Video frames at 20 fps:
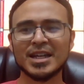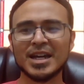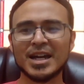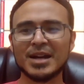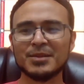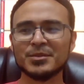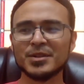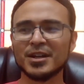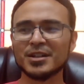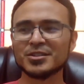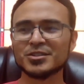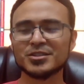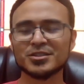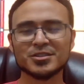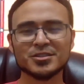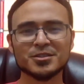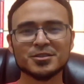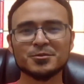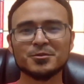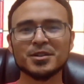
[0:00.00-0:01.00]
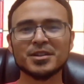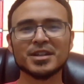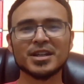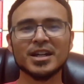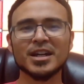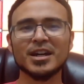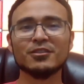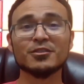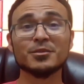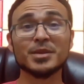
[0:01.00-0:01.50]
I'm not sure what the
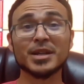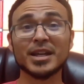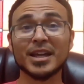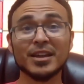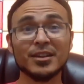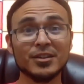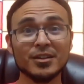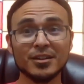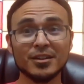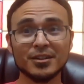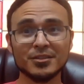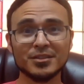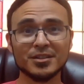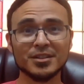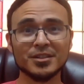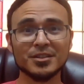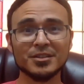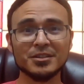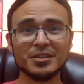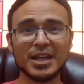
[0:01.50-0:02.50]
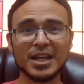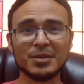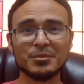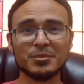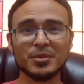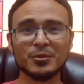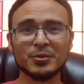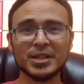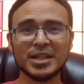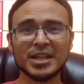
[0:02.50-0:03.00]
government can do to do that,
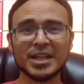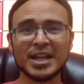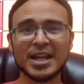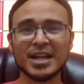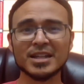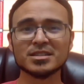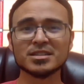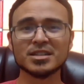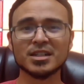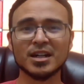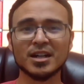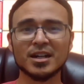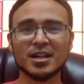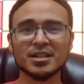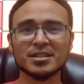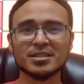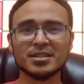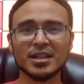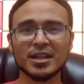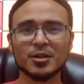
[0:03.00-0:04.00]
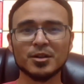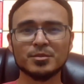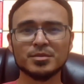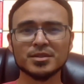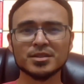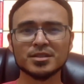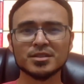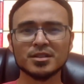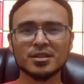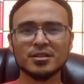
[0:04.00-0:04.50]
but we can ask God to help
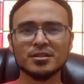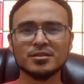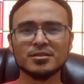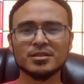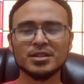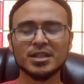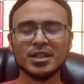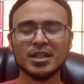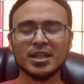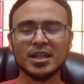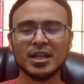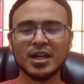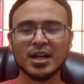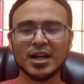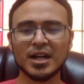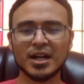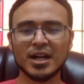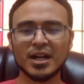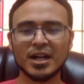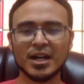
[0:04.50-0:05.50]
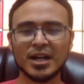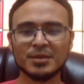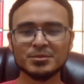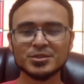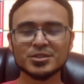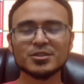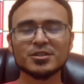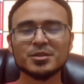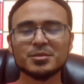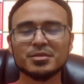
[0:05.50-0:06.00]
us. So uh, I'm
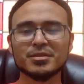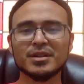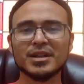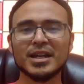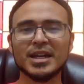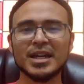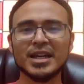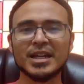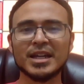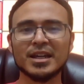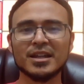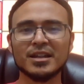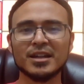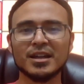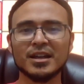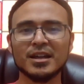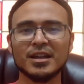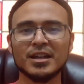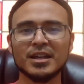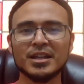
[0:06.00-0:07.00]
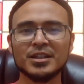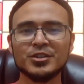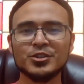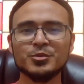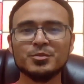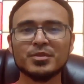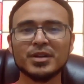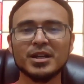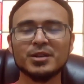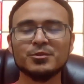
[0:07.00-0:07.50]
just going to pray, and I uh, and you
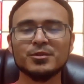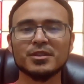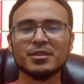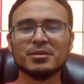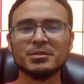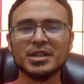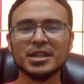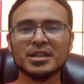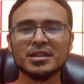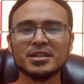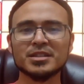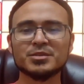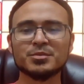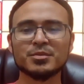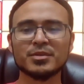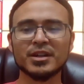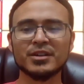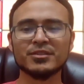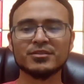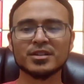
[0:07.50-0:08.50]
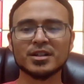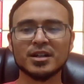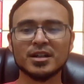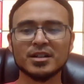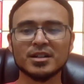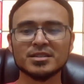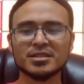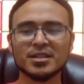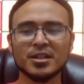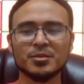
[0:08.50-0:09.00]
pray with me, and let's pray for
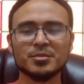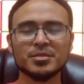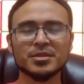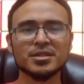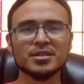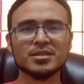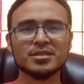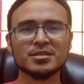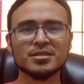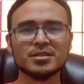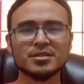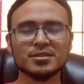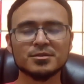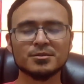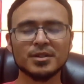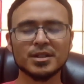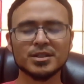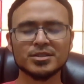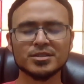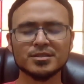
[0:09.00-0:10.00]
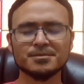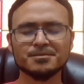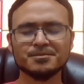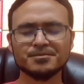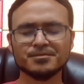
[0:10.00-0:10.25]
God's help in this situation.